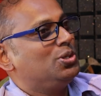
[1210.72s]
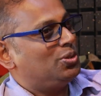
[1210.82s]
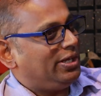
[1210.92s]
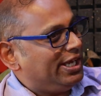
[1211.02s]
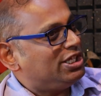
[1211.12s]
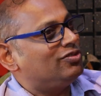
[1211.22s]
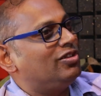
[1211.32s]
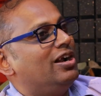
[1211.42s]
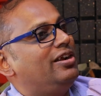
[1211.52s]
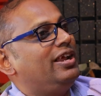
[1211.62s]
So each of
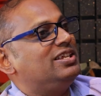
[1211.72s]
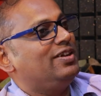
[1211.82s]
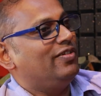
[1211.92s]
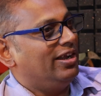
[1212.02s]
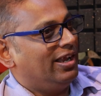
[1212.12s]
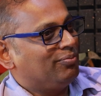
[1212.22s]
the country has given a